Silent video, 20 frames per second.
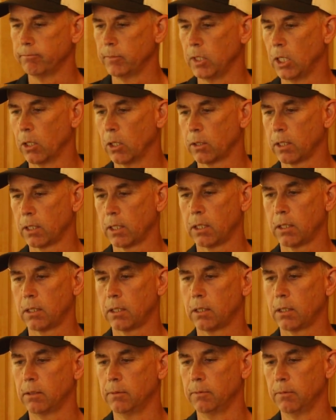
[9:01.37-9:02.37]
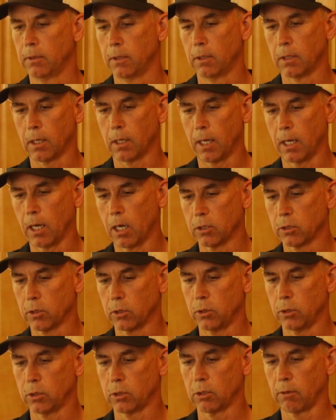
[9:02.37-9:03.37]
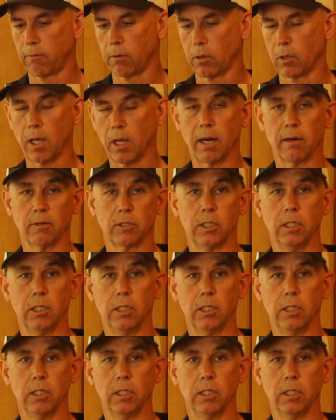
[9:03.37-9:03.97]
you know, I also use it for a lot of